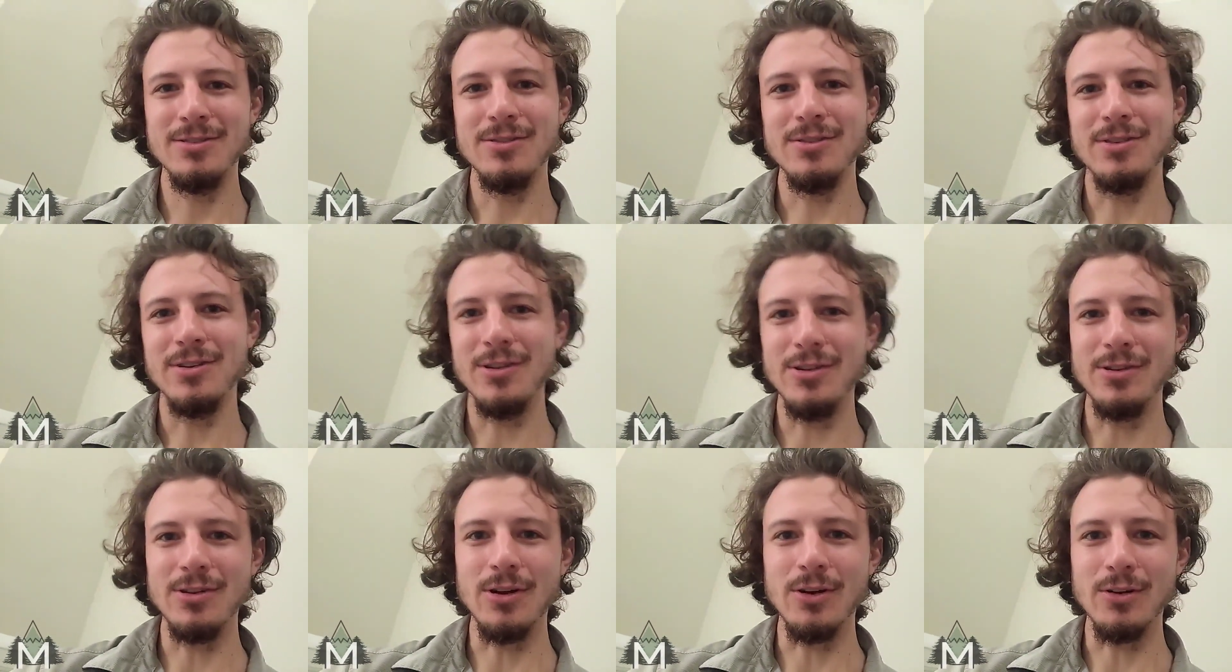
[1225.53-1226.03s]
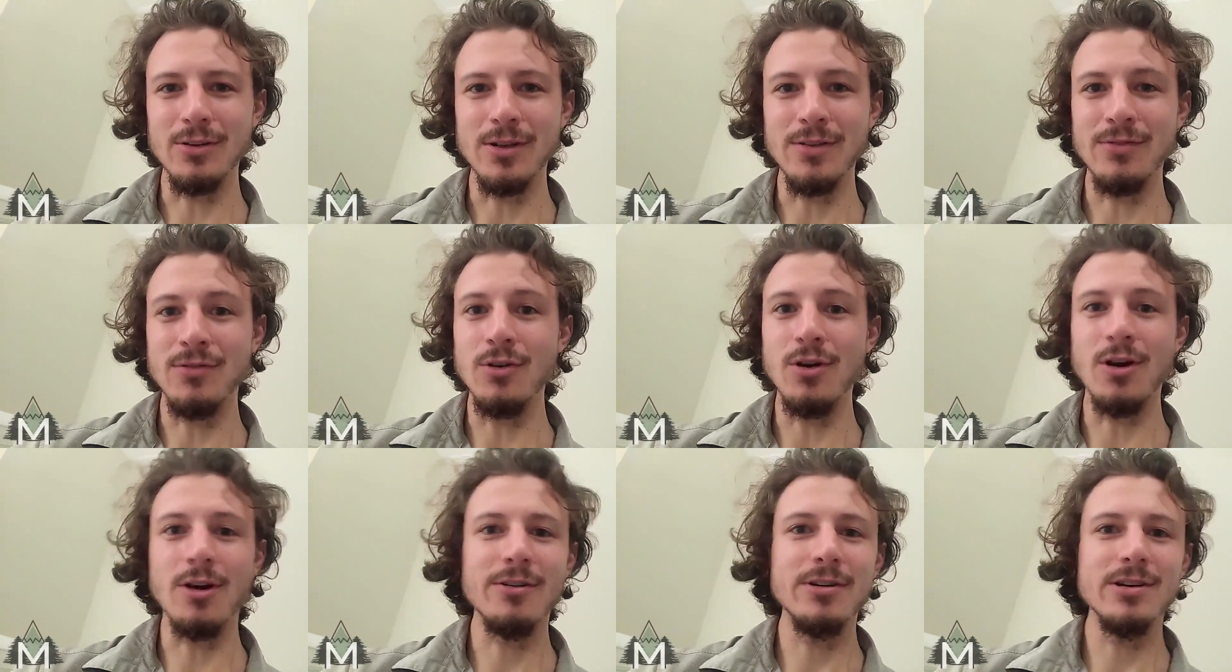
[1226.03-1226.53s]
You know, if
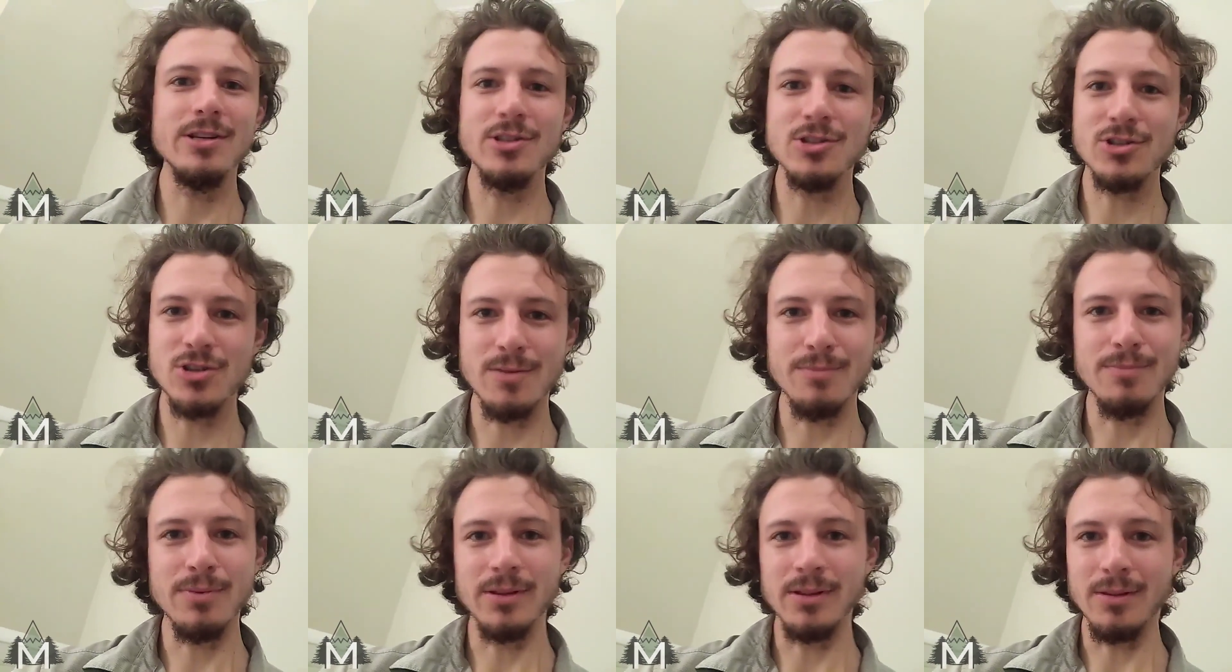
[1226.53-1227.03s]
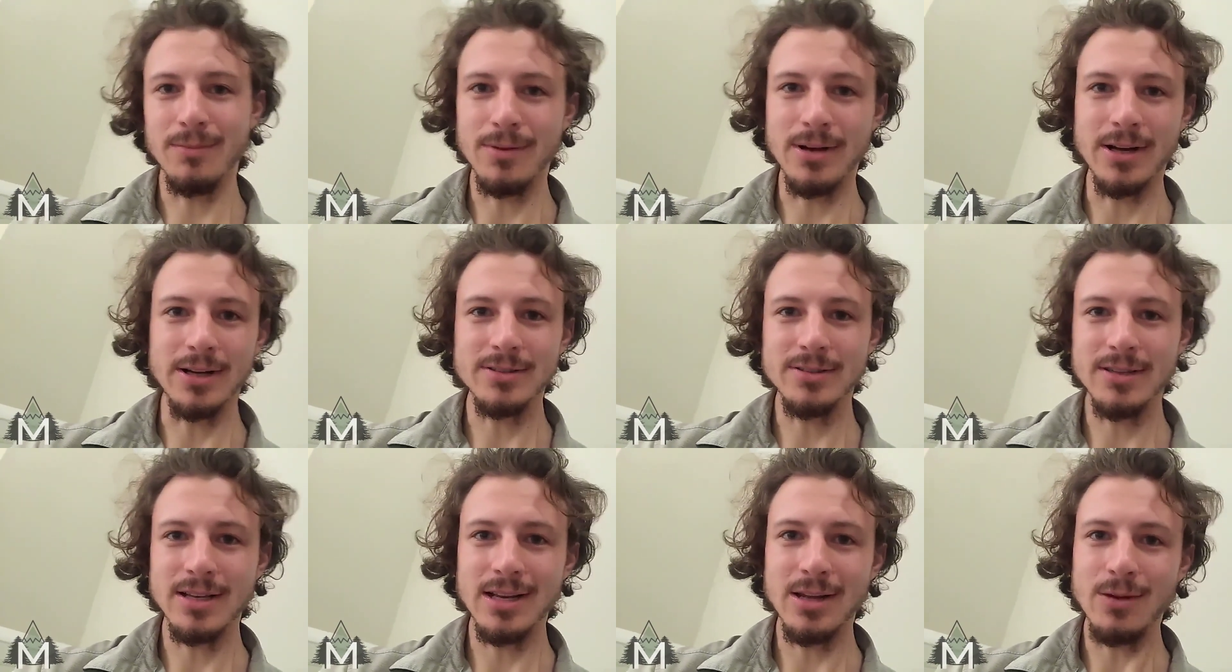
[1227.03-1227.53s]
you're already shipping the
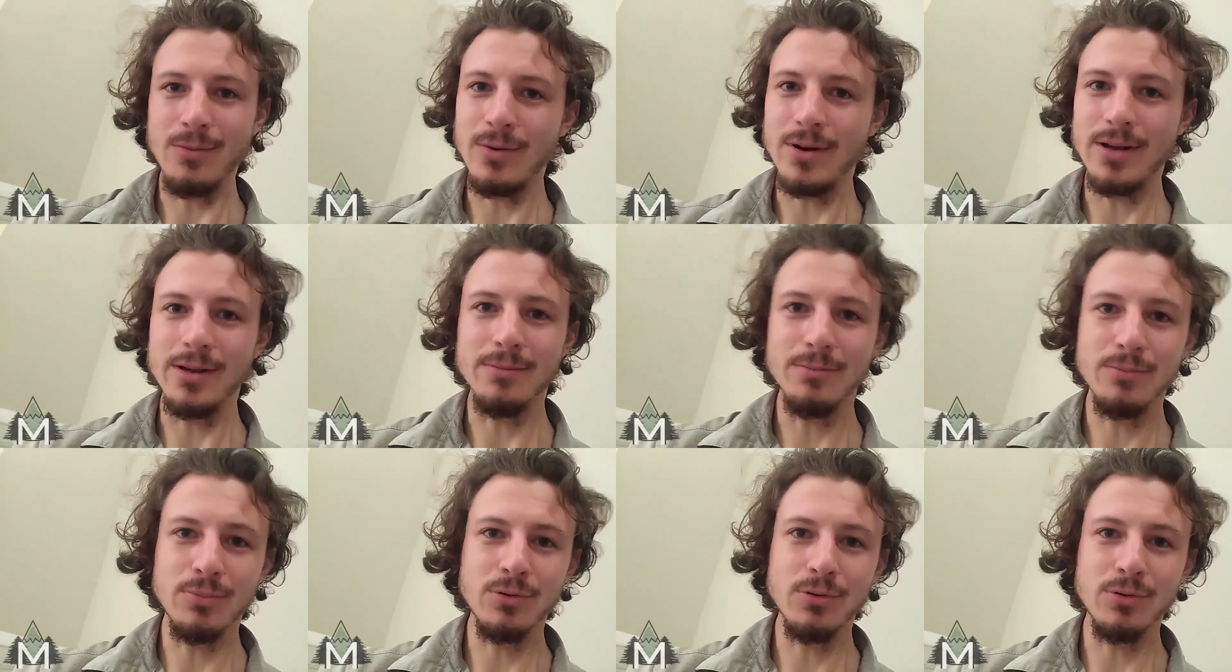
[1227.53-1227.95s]
box anyway,